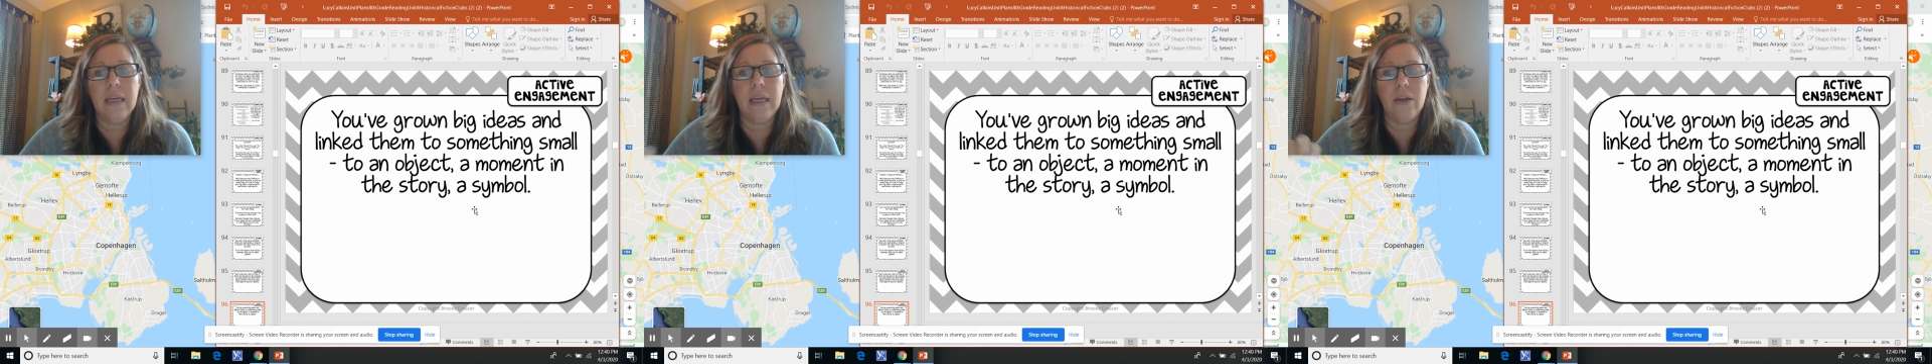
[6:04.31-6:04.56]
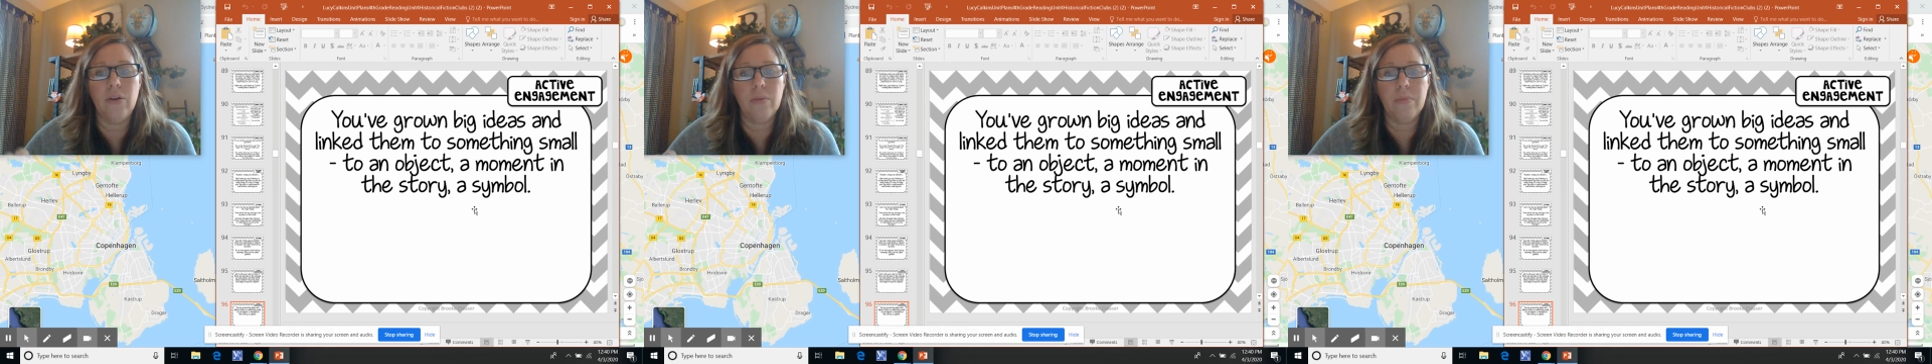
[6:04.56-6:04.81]

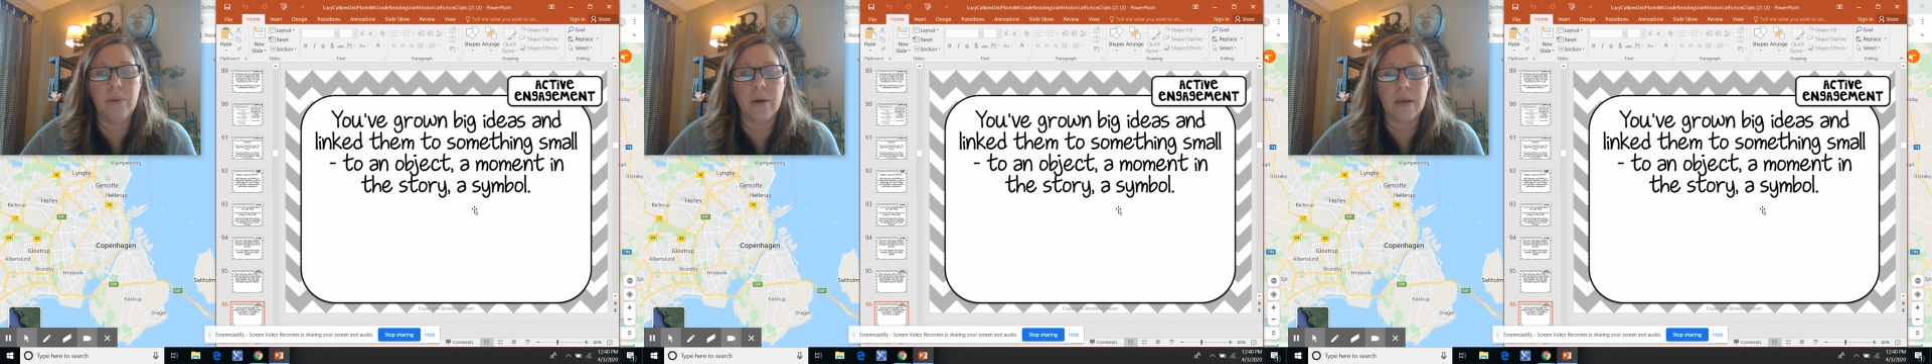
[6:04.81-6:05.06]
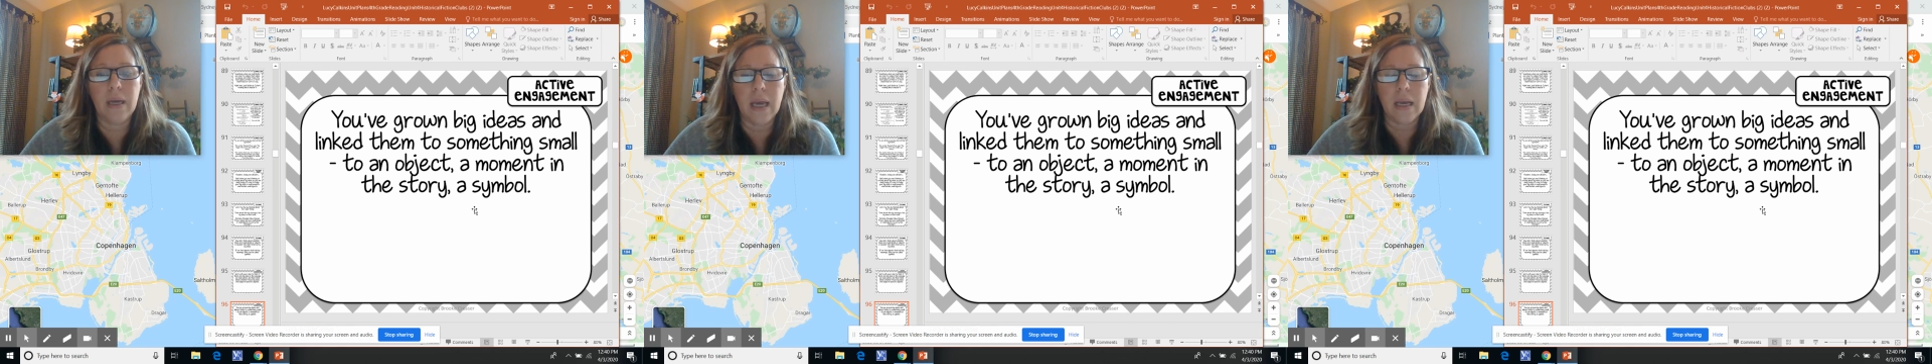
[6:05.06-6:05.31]
in your
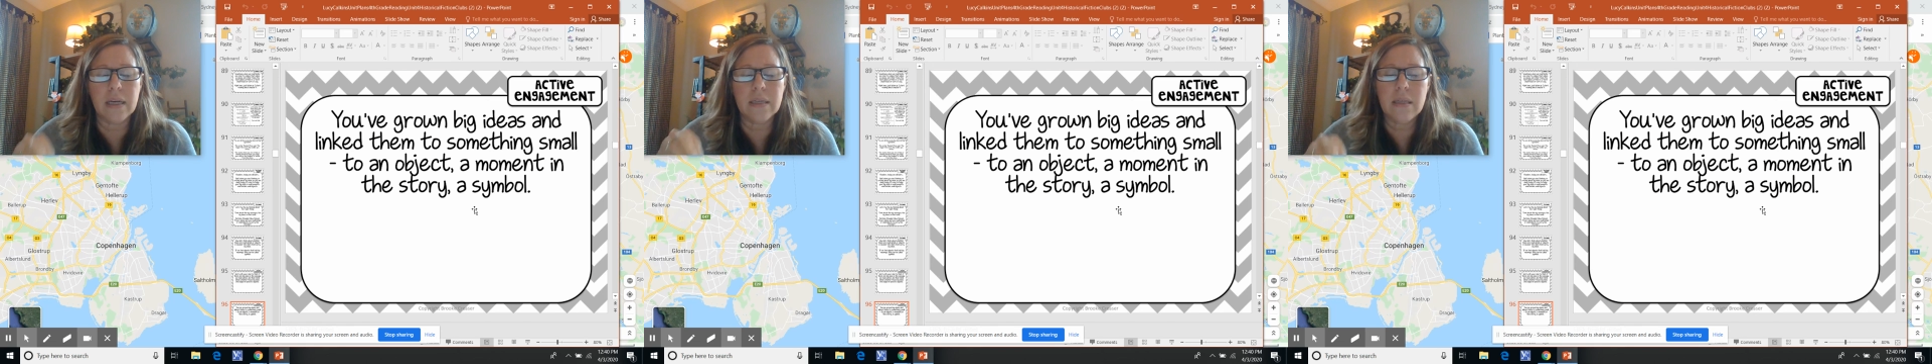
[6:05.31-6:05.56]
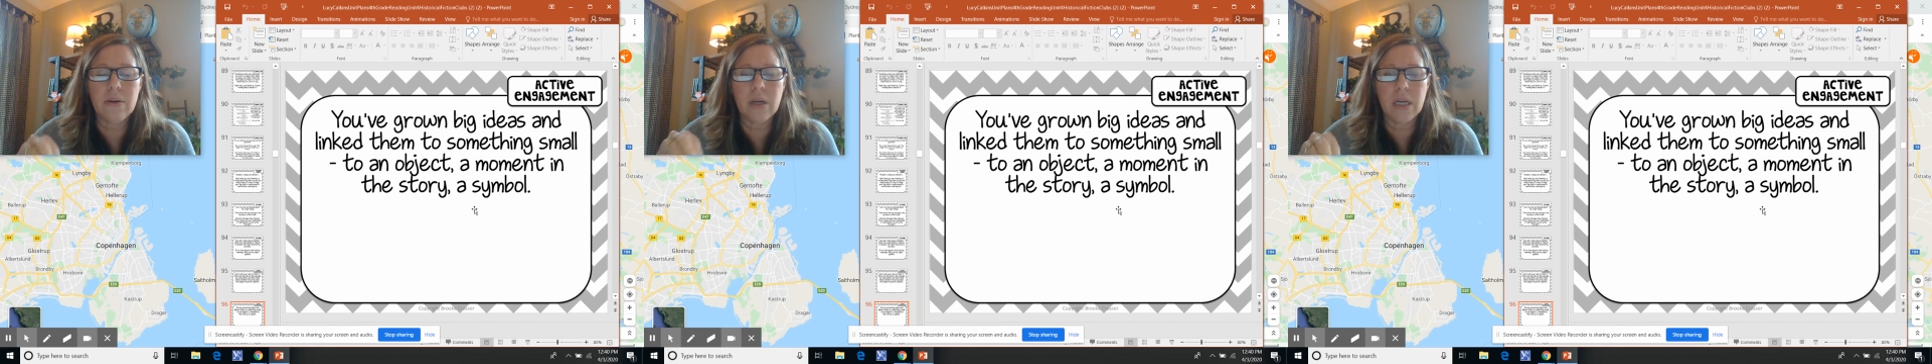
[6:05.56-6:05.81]
book, because
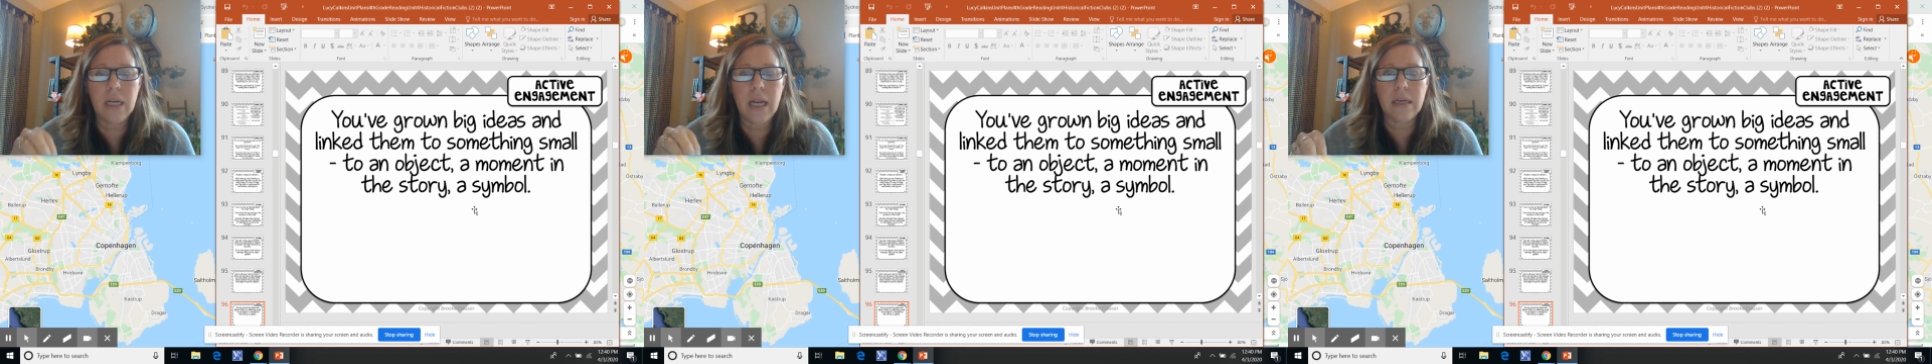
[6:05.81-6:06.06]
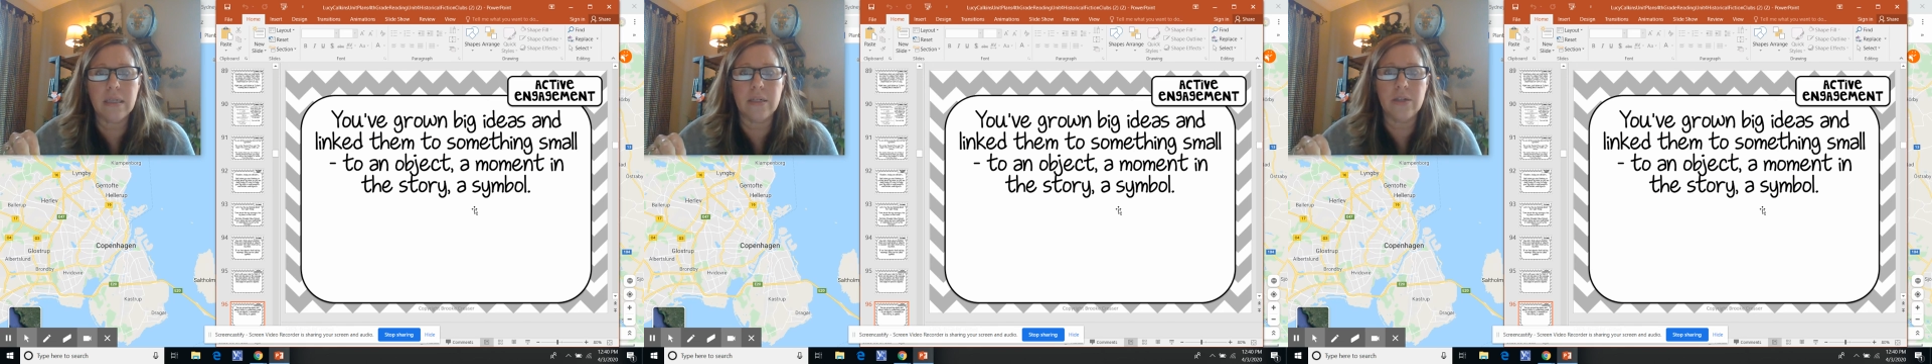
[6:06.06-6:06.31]
they're
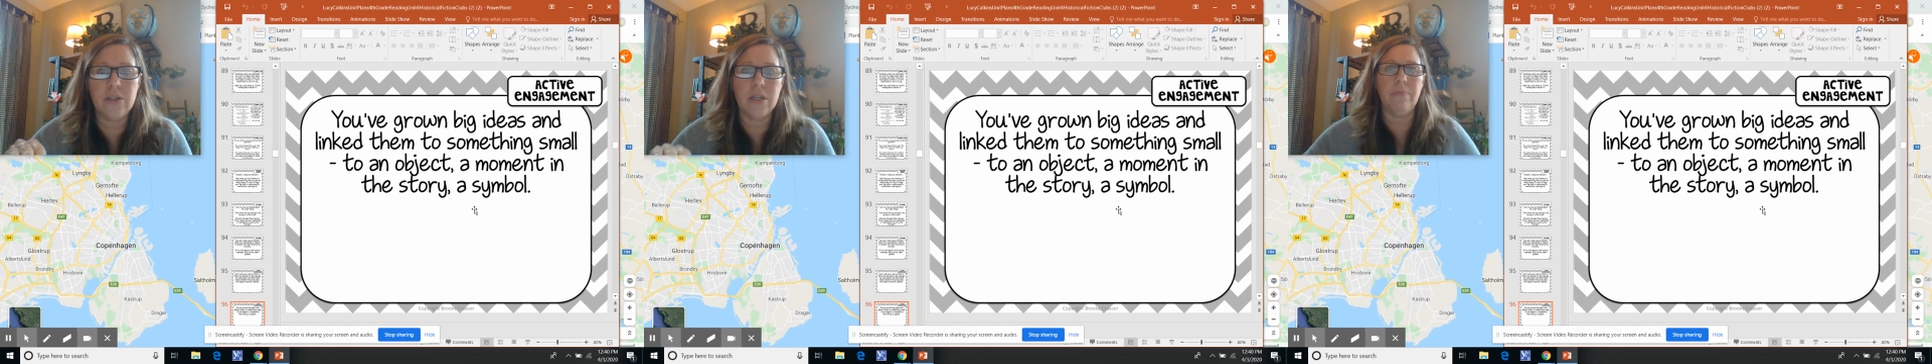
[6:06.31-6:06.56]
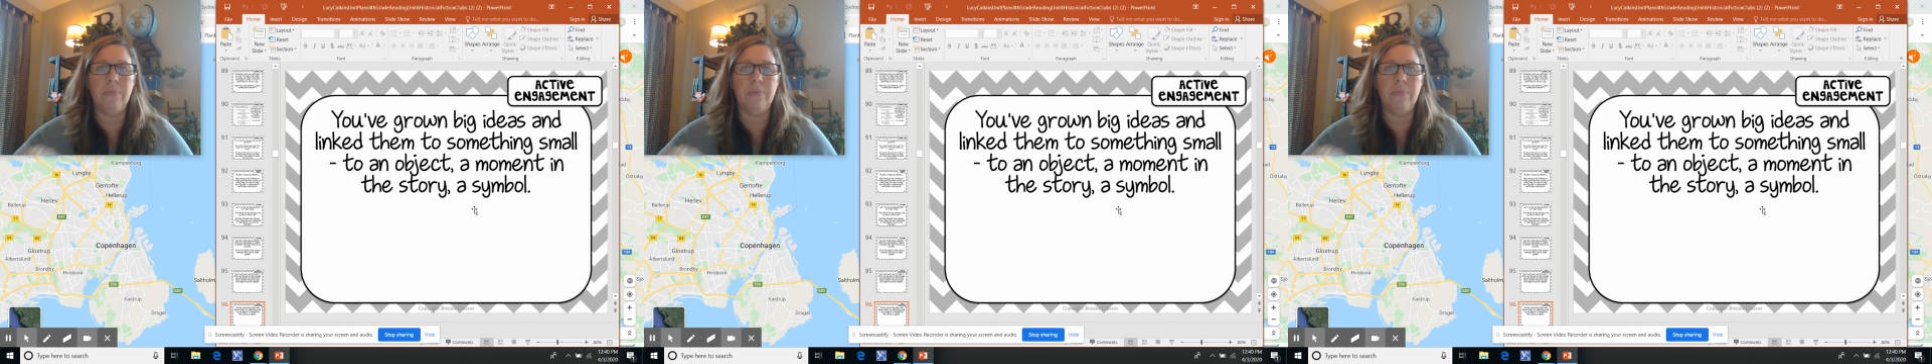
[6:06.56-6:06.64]
connected to the